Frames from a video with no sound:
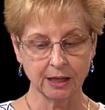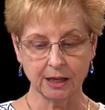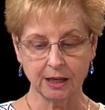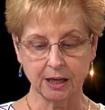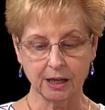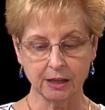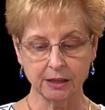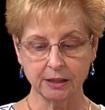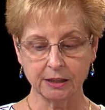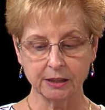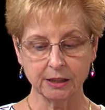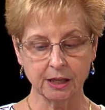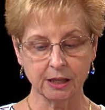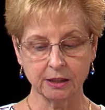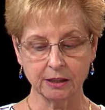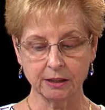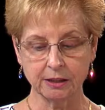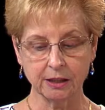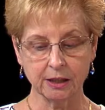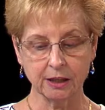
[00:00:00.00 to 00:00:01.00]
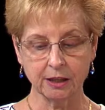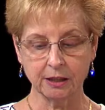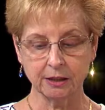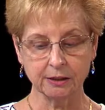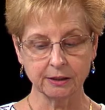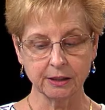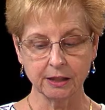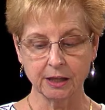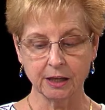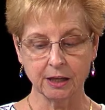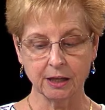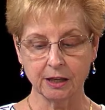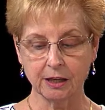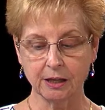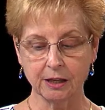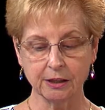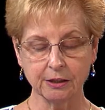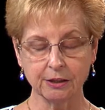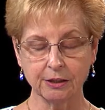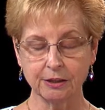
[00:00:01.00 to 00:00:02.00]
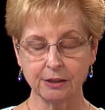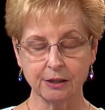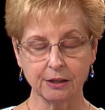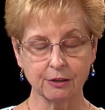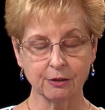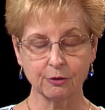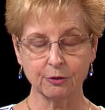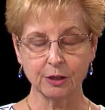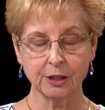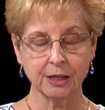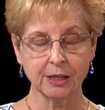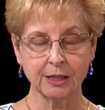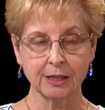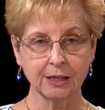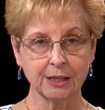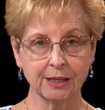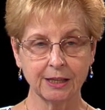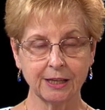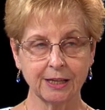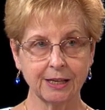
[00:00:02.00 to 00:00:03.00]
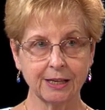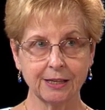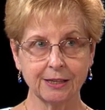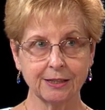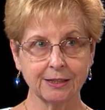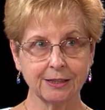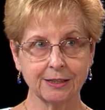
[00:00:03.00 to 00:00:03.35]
on and on and on, on you know. And